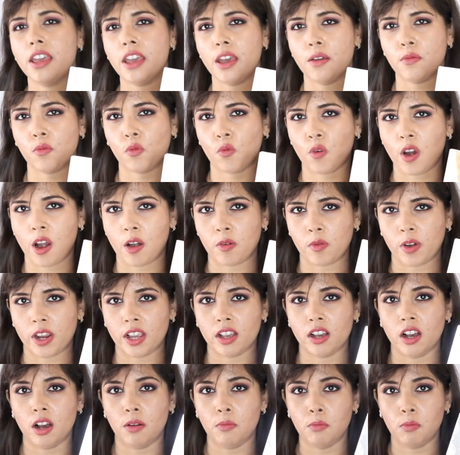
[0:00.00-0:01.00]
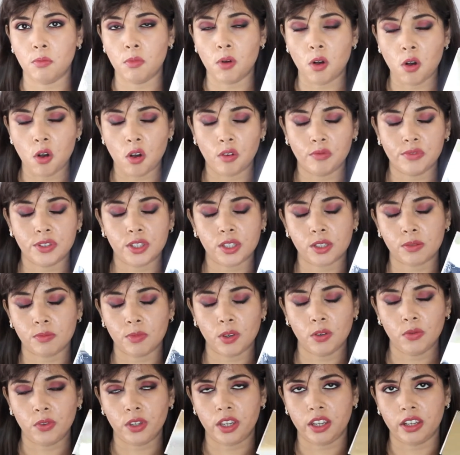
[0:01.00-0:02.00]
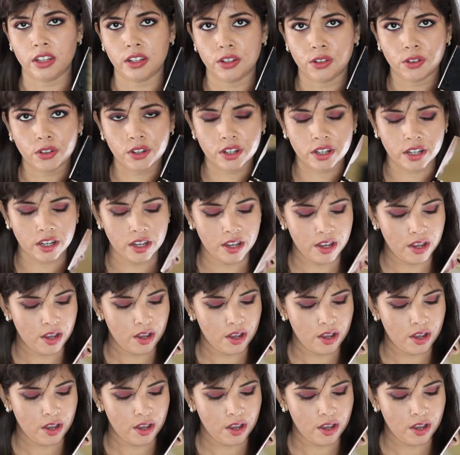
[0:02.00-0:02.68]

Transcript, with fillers: am wearing a mauve smoky look